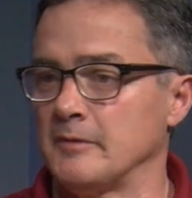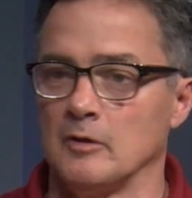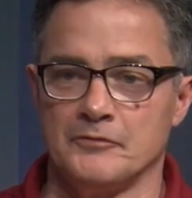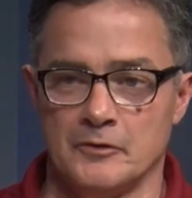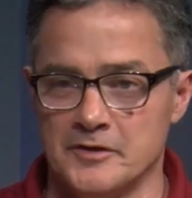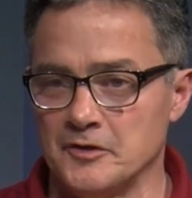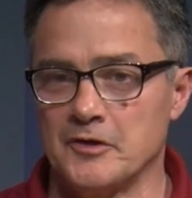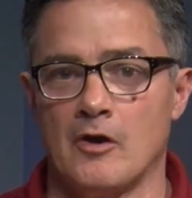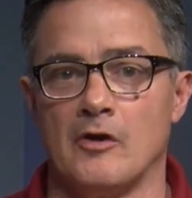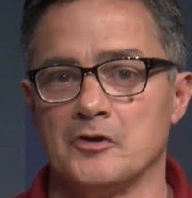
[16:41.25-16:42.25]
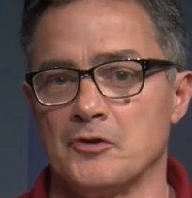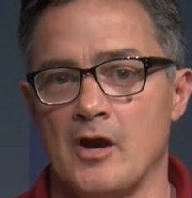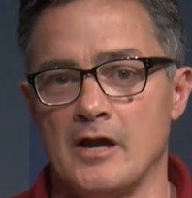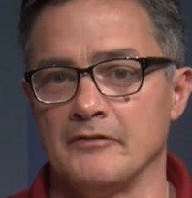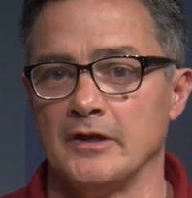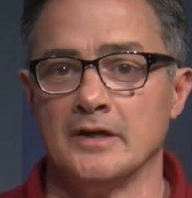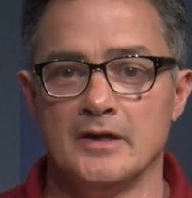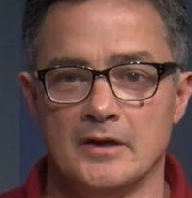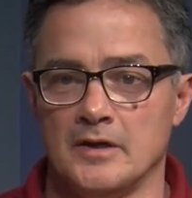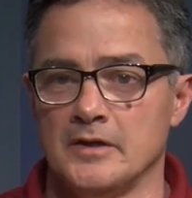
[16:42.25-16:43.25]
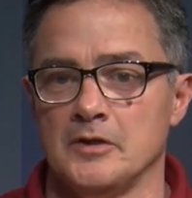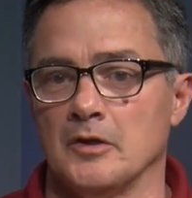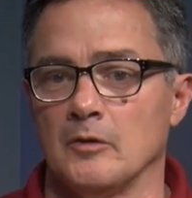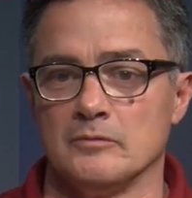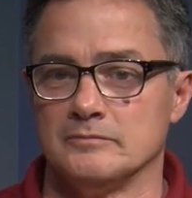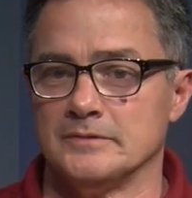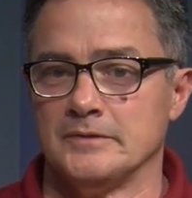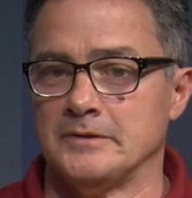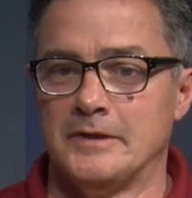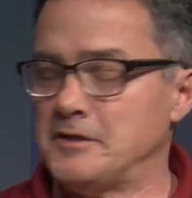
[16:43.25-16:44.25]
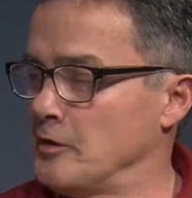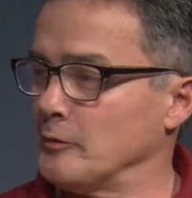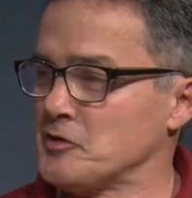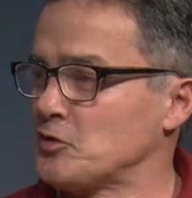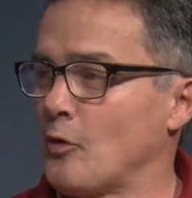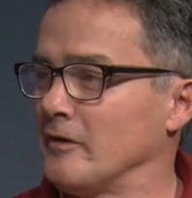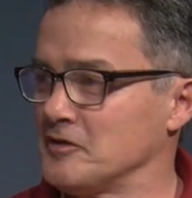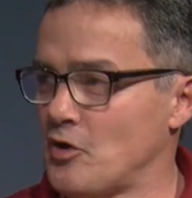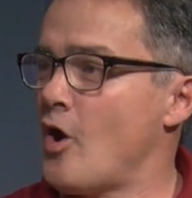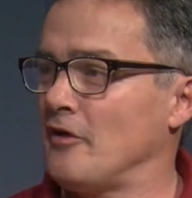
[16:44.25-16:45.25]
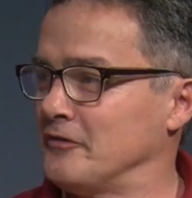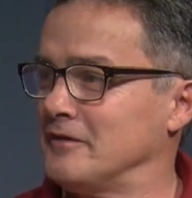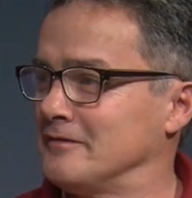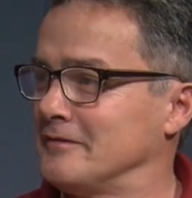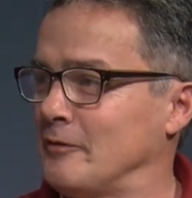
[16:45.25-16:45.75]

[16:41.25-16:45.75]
You know, if you're in your car driving, you know, you need to know what the score is often.